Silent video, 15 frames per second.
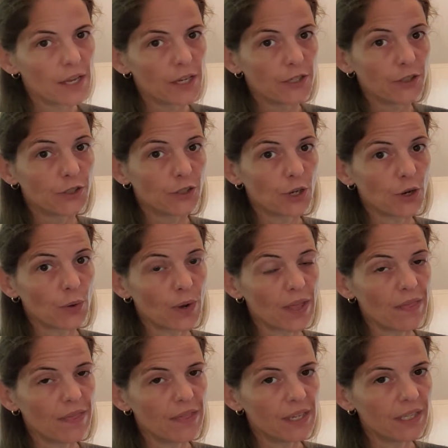So
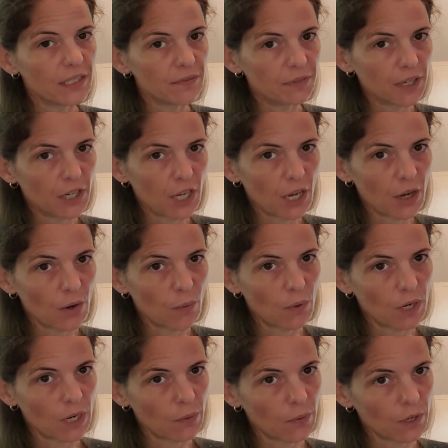in this video,
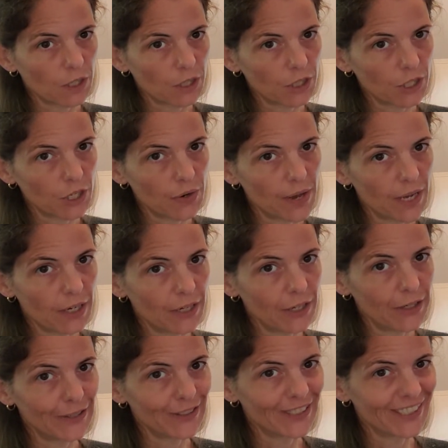what I want to show you how to
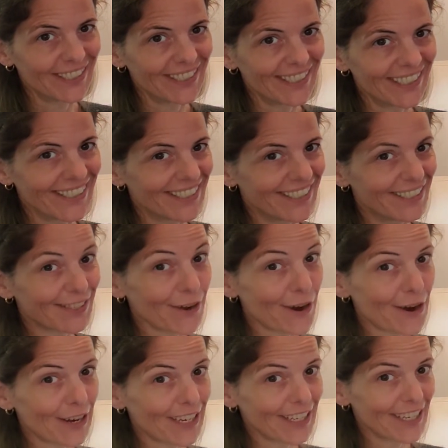do, since this is
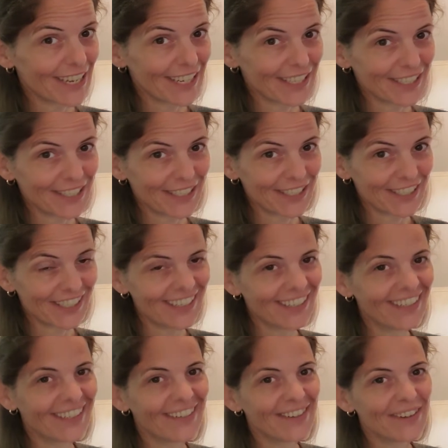architecture,
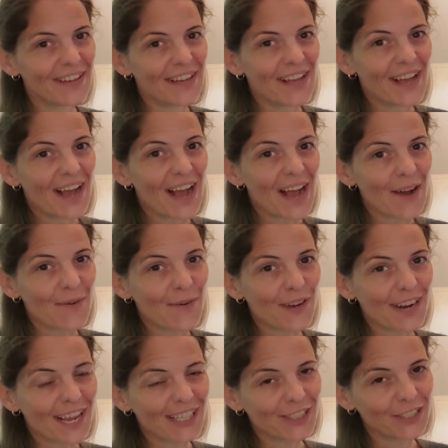I
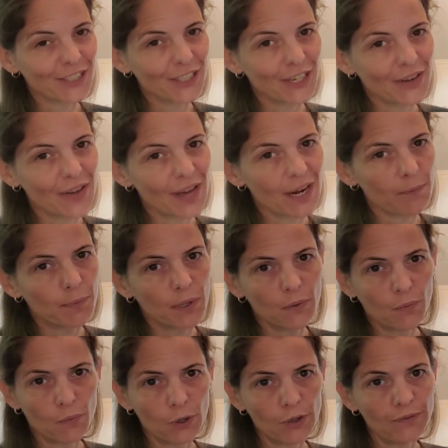want to actually show you how to put
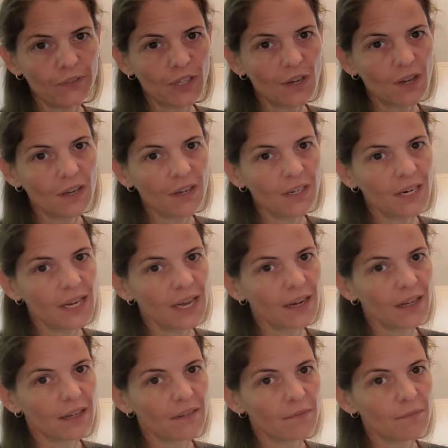roofs on and how
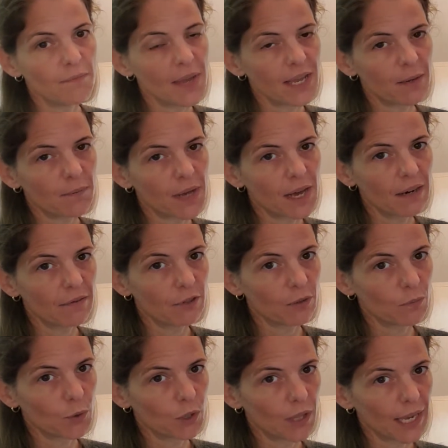to make them kind of
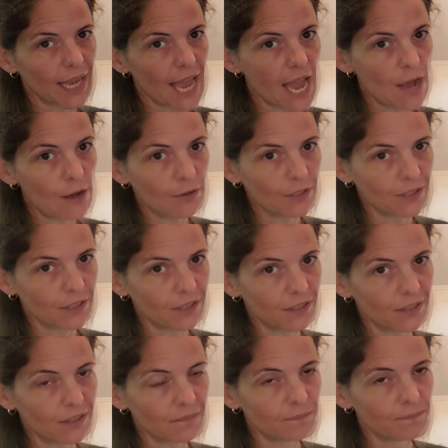look more like houses.